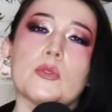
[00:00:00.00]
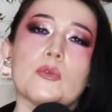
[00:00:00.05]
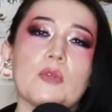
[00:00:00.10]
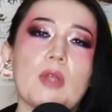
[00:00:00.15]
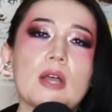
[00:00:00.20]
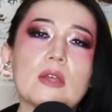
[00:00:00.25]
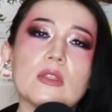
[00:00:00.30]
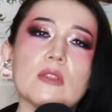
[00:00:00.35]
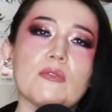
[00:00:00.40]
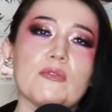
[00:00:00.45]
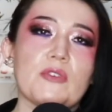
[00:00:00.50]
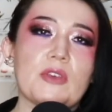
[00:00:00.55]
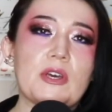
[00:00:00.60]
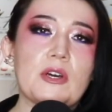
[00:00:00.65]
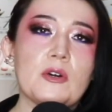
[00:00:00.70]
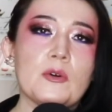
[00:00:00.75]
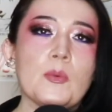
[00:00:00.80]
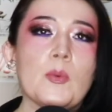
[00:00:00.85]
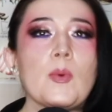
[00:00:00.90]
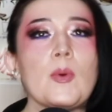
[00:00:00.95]
Throughout the
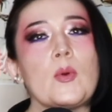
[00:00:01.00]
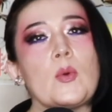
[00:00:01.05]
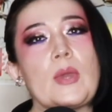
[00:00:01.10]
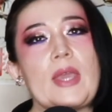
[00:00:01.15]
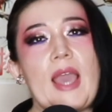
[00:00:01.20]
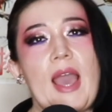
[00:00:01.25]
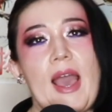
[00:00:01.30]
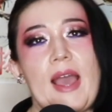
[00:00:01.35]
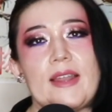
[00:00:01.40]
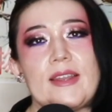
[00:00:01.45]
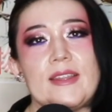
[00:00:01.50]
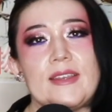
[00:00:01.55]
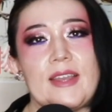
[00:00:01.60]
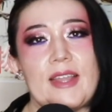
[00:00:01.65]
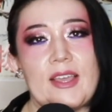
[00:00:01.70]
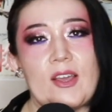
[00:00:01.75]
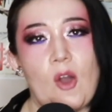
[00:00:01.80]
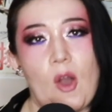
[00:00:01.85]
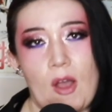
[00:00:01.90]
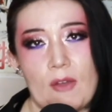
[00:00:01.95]
film, we had
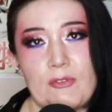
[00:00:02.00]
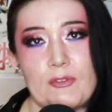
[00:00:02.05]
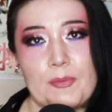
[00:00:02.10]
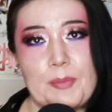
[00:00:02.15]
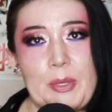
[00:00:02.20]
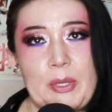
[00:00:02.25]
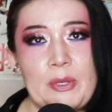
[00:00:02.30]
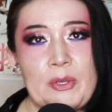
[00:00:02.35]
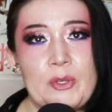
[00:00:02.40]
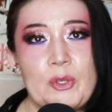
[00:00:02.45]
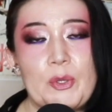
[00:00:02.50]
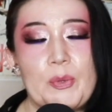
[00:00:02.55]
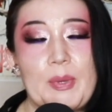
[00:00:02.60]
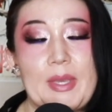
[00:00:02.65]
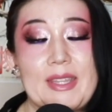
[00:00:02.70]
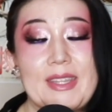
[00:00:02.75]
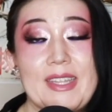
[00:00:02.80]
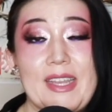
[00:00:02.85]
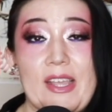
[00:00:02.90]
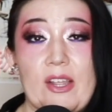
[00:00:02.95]
Nick Offerman
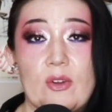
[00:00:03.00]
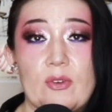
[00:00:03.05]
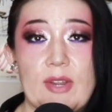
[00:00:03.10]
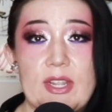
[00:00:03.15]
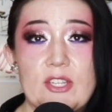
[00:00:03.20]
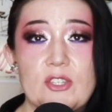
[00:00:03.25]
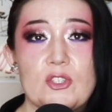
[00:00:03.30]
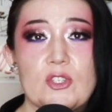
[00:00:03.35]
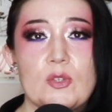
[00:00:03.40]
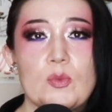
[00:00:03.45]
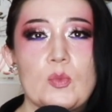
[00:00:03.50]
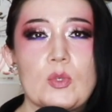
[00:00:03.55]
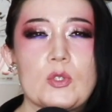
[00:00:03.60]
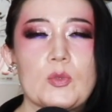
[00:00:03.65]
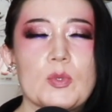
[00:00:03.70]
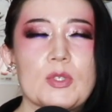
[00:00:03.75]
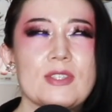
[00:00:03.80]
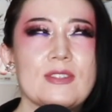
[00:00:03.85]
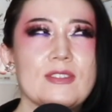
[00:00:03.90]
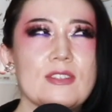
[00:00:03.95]
doing the narration, which
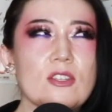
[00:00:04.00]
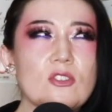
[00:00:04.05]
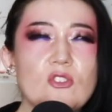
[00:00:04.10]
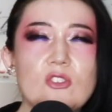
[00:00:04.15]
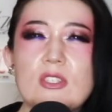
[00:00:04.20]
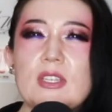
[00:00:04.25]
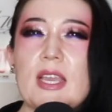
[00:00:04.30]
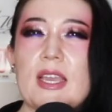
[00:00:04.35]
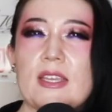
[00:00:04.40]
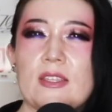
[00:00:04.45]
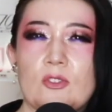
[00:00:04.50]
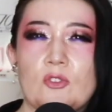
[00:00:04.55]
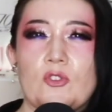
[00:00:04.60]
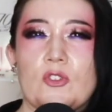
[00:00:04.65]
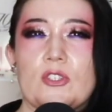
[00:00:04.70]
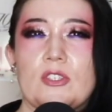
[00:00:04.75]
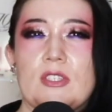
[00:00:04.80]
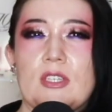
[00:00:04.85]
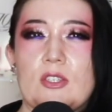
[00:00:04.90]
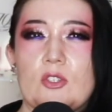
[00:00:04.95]
was such an
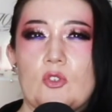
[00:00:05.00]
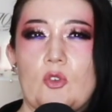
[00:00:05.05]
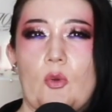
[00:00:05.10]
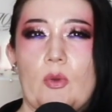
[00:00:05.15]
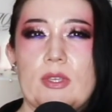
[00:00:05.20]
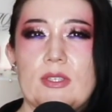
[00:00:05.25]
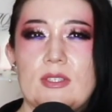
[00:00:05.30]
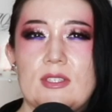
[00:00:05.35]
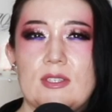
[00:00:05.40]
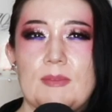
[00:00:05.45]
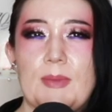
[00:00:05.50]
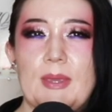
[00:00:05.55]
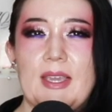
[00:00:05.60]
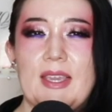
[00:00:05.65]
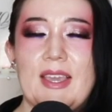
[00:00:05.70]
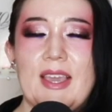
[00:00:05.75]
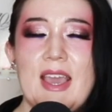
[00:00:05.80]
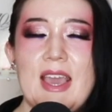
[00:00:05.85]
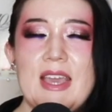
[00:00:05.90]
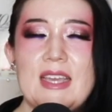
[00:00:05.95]
interesting choice to
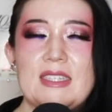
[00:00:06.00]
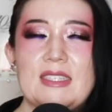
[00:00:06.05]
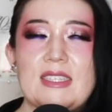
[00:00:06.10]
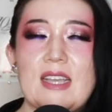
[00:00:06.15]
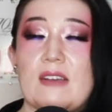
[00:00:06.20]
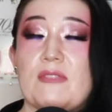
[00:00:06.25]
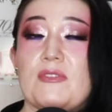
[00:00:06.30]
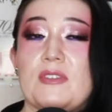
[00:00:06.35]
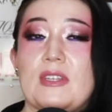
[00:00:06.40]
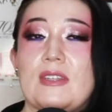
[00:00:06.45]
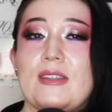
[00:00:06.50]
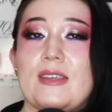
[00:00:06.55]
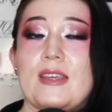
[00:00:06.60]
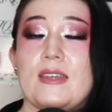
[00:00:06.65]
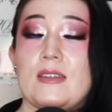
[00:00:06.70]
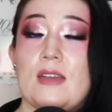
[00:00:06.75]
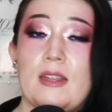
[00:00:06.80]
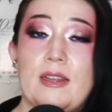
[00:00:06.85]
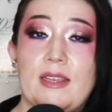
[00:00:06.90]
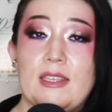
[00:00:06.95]
me. Definitely
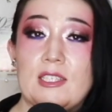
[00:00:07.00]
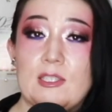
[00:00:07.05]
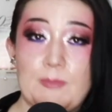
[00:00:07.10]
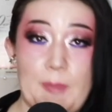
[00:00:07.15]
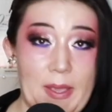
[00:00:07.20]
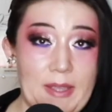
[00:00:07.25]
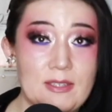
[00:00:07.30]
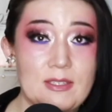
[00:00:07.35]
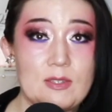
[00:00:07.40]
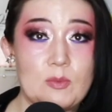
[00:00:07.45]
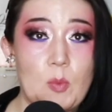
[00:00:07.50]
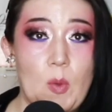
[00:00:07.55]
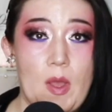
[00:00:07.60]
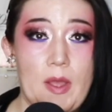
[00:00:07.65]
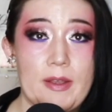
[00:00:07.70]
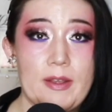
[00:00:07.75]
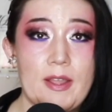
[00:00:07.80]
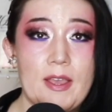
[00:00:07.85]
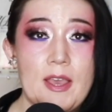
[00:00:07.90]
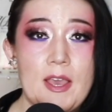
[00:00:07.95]
an unexpected
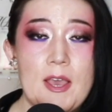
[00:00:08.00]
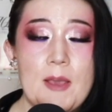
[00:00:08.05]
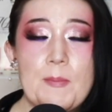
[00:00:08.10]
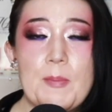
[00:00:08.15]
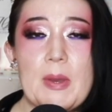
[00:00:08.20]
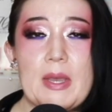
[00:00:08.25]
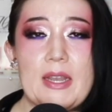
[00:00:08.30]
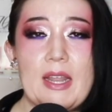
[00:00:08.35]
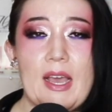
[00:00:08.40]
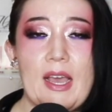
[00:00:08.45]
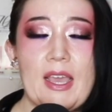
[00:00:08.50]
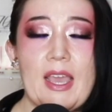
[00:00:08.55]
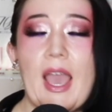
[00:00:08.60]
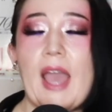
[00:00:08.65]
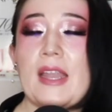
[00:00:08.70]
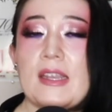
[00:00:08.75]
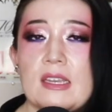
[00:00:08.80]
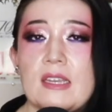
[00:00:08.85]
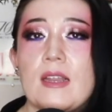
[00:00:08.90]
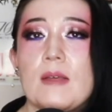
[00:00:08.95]
one, but I
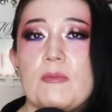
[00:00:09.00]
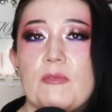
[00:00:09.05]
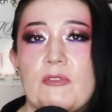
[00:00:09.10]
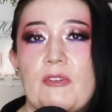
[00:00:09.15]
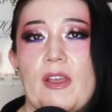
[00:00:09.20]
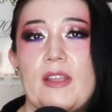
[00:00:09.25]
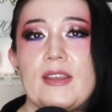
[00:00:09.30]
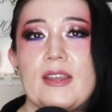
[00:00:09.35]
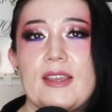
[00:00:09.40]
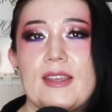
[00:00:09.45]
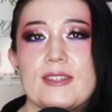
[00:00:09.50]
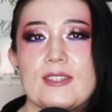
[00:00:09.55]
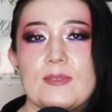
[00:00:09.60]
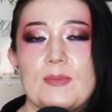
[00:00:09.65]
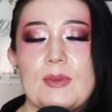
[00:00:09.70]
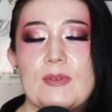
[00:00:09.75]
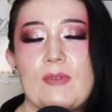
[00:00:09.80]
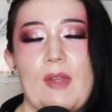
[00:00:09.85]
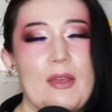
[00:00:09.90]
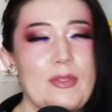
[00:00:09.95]
ended up finding it to
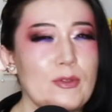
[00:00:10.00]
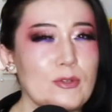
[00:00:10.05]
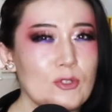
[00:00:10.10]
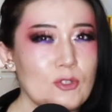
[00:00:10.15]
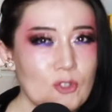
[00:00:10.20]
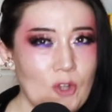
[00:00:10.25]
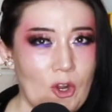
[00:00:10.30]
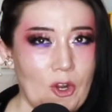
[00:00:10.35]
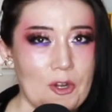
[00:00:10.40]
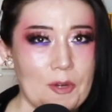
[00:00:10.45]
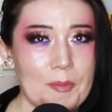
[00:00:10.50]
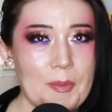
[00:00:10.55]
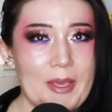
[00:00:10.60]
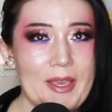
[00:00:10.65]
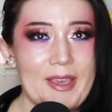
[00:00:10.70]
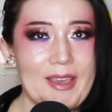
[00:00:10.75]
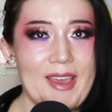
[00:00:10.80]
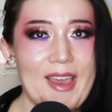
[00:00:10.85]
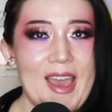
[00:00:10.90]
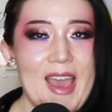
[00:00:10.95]
be rather
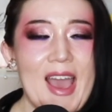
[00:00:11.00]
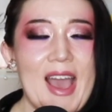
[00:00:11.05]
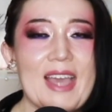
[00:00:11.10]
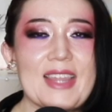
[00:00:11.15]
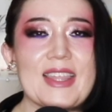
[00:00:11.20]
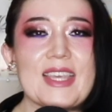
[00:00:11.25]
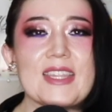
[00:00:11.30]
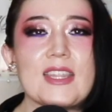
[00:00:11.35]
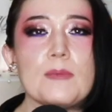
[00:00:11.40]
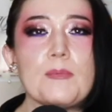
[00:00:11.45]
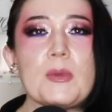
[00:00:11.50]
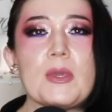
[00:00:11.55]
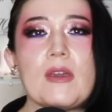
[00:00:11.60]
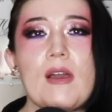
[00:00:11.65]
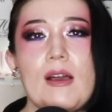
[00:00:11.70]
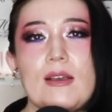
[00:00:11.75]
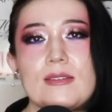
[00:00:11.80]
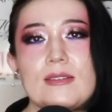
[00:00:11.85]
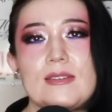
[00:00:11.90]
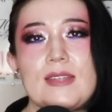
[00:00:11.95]
charming. I think that
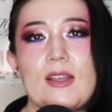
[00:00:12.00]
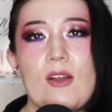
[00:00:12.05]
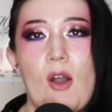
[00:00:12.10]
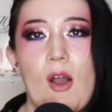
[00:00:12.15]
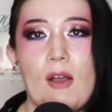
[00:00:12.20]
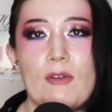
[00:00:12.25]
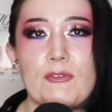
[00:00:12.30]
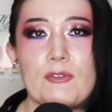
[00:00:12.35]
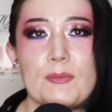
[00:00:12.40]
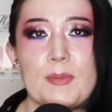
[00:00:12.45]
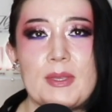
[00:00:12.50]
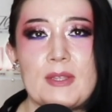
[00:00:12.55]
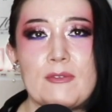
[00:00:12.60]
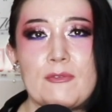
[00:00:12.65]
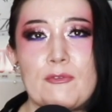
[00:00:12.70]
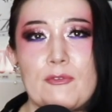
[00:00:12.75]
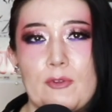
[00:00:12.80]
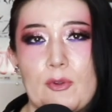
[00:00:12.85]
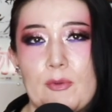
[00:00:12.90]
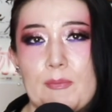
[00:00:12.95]
because Nick Offerman,
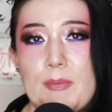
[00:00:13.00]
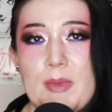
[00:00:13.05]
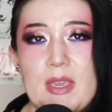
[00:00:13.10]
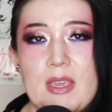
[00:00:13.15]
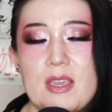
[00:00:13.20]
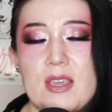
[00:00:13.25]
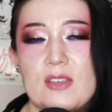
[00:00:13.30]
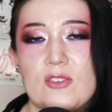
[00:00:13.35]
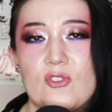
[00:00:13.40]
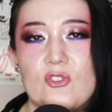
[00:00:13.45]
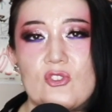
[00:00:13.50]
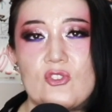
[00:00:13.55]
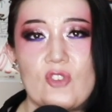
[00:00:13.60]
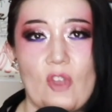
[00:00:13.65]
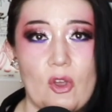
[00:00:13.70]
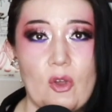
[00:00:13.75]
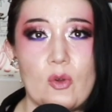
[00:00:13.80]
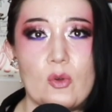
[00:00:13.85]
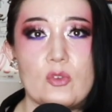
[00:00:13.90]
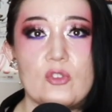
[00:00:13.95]
for me, is
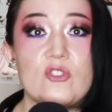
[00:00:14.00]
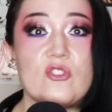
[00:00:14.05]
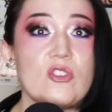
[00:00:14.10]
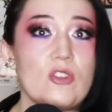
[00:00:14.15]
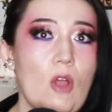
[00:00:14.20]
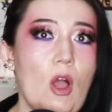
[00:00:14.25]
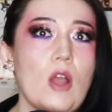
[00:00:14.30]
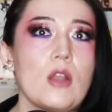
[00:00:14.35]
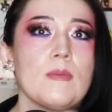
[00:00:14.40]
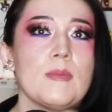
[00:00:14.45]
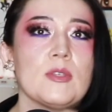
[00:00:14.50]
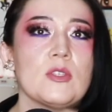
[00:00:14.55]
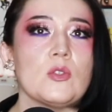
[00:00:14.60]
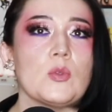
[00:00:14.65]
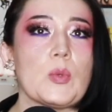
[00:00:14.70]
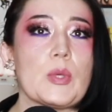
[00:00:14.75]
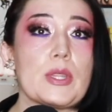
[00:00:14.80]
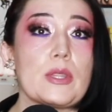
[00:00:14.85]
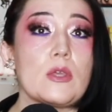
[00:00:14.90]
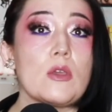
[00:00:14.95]
so synonymous with